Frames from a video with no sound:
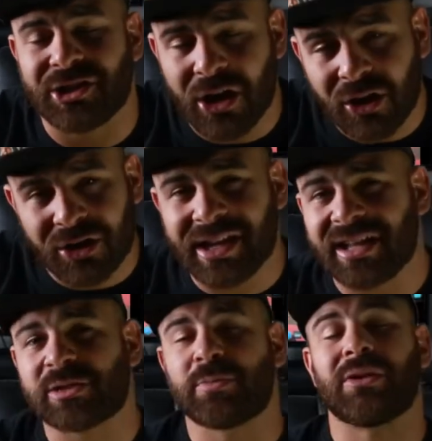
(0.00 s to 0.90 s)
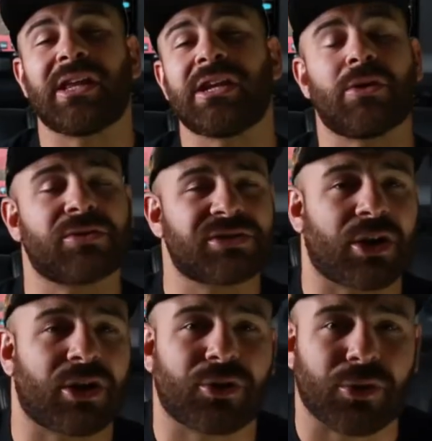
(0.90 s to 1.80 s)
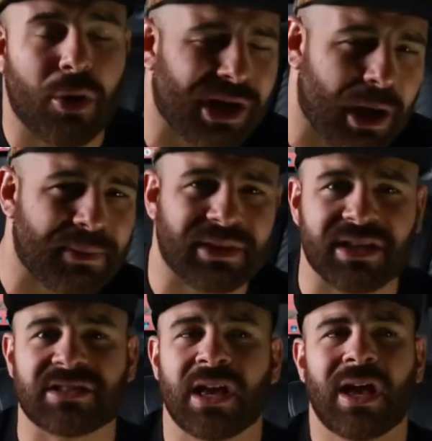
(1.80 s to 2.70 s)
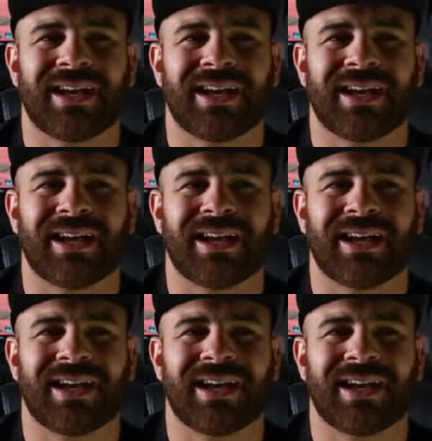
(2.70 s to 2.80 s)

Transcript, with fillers: younger kids, millennials that are growing up in this